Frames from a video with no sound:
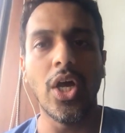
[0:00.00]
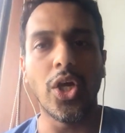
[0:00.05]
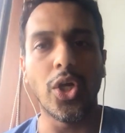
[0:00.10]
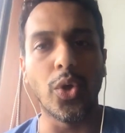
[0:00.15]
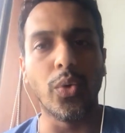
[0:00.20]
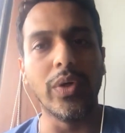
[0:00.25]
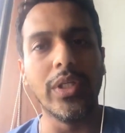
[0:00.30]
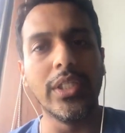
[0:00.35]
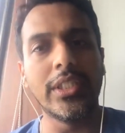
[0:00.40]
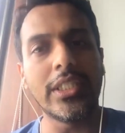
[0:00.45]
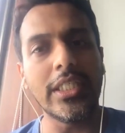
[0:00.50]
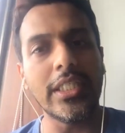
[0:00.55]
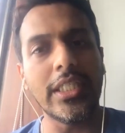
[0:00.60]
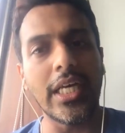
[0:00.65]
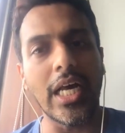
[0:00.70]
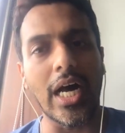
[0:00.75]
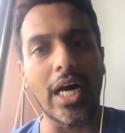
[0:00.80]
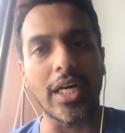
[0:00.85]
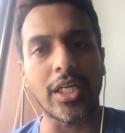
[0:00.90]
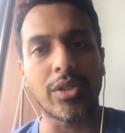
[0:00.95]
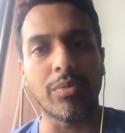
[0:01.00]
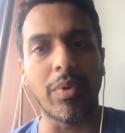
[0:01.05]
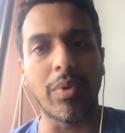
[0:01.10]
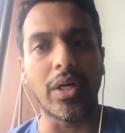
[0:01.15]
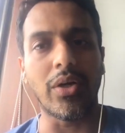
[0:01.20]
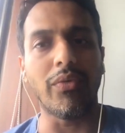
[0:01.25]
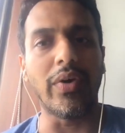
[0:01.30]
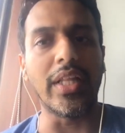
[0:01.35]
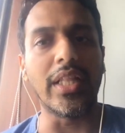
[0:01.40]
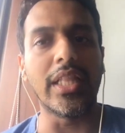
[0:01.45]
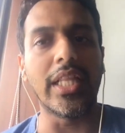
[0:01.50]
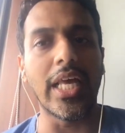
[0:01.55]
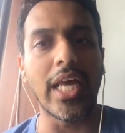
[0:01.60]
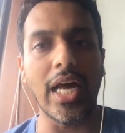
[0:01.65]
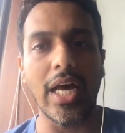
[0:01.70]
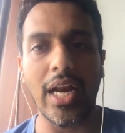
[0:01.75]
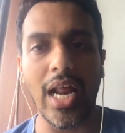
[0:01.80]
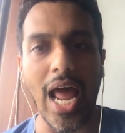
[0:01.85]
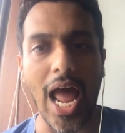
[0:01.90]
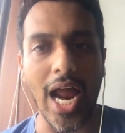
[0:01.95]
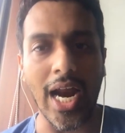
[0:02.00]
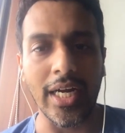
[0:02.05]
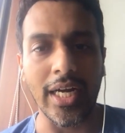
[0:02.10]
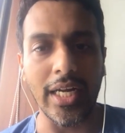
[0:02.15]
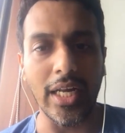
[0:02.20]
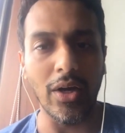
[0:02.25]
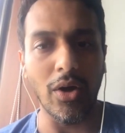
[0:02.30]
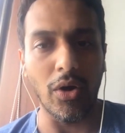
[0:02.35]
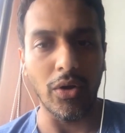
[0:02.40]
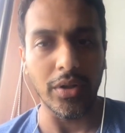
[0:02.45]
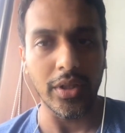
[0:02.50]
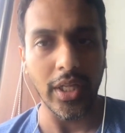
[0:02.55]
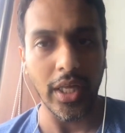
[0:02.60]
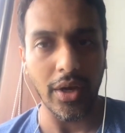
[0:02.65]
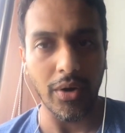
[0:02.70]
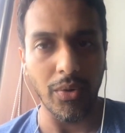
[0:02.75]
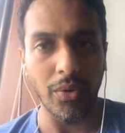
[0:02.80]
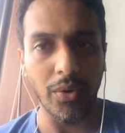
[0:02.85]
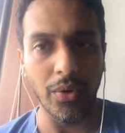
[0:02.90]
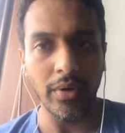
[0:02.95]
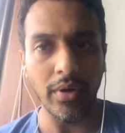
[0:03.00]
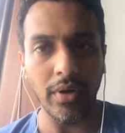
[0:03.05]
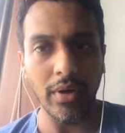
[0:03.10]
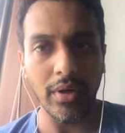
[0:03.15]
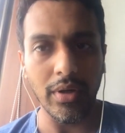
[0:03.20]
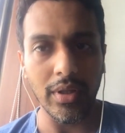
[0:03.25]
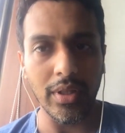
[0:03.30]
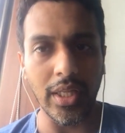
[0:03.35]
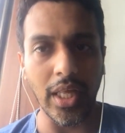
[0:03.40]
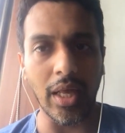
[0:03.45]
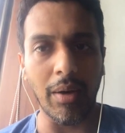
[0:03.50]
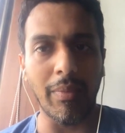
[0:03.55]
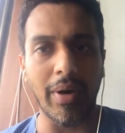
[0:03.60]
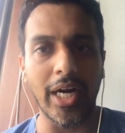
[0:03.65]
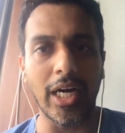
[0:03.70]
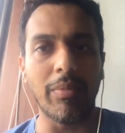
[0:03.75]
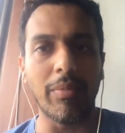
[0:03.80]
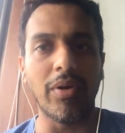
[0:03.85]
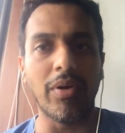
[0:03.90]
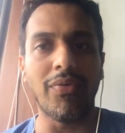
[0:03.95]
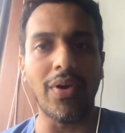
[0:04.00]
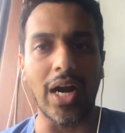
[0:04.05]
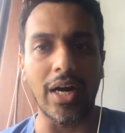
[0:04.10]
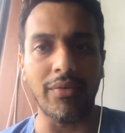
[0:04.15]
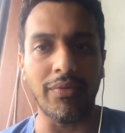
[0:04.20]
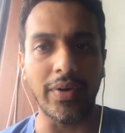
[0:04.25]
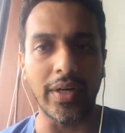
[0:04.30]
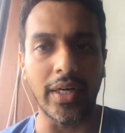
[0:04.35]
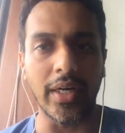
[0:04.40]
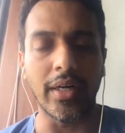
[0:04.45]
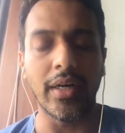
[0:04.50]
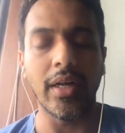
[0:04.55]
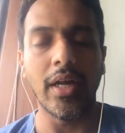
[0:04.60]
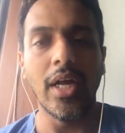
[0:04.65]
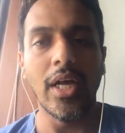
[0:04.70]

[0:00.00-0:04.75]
you will see the arch, but when they are acting on their own, there might be flat feeted.